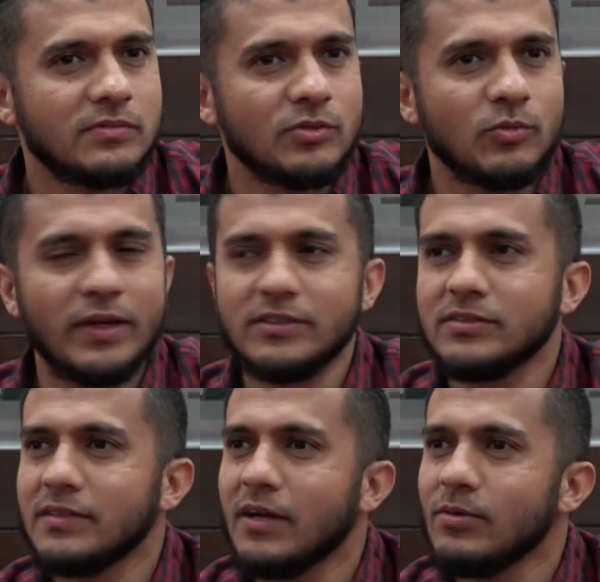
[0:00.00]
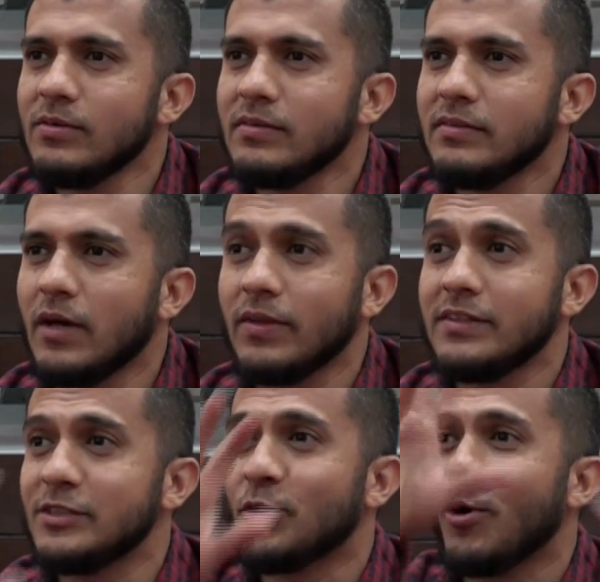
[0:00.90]
to waste now that
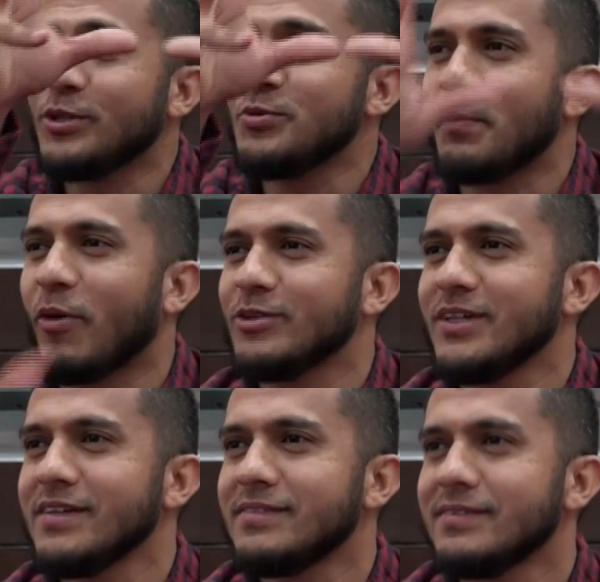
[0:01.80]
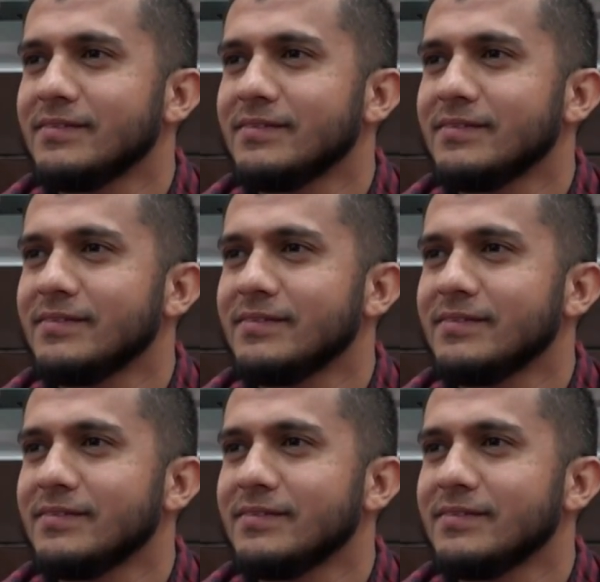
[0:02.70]
he's hooked to a project?